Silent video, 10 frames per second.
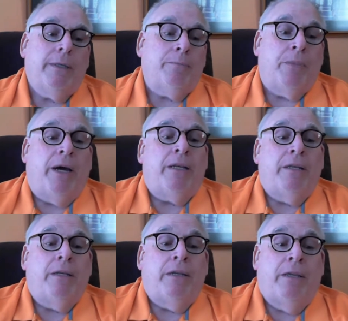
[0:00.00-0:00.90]

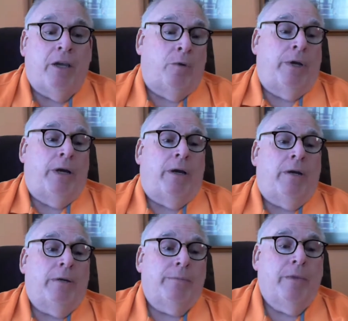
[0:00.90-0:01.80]
But here we are.
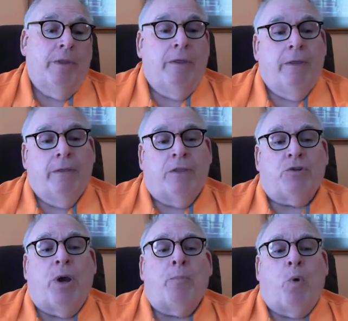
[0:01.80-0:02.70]
The
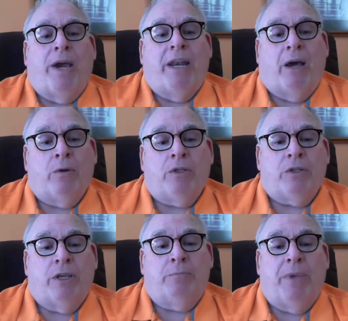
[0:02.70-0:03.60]
Trump White
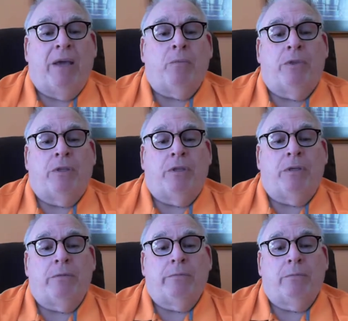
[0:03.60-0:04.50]
House had met with
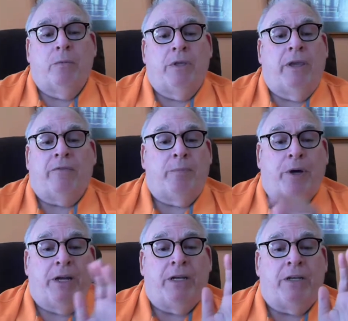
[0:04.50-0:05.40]

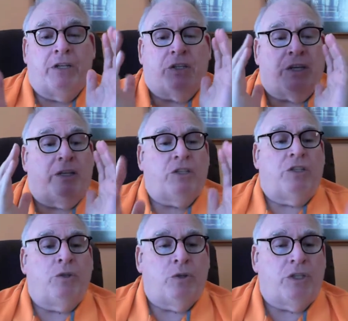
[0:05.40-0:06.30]
everybody to discuss the
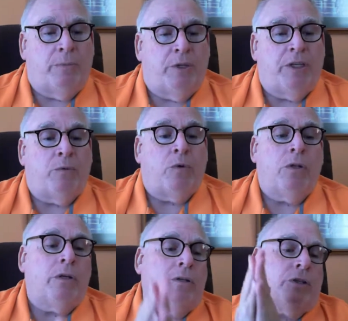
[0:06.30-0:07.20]
new CBD
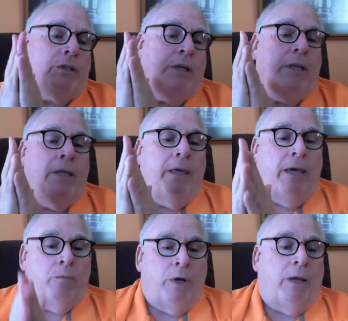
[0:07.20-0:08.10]
rulers.
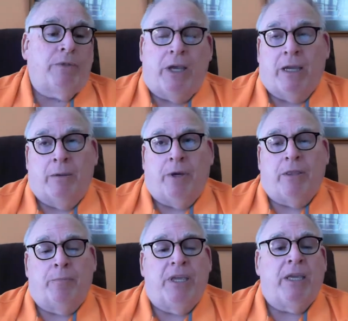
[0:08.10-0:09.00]
And when I'm talking about
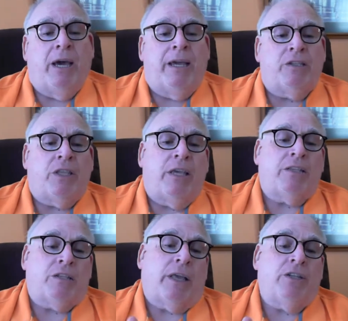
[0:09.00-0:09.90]
the big guys,
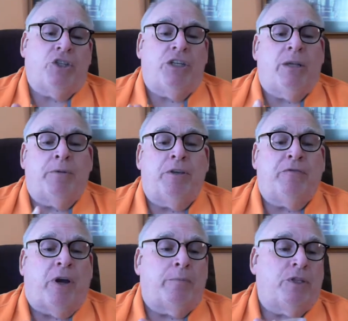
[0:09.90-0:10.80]
that's like GW
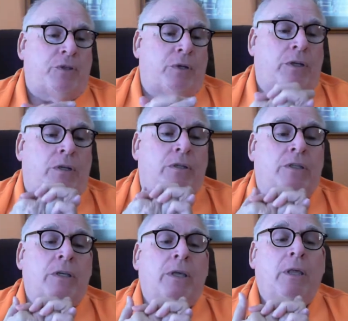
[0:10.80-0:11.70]
Pharmaceuticals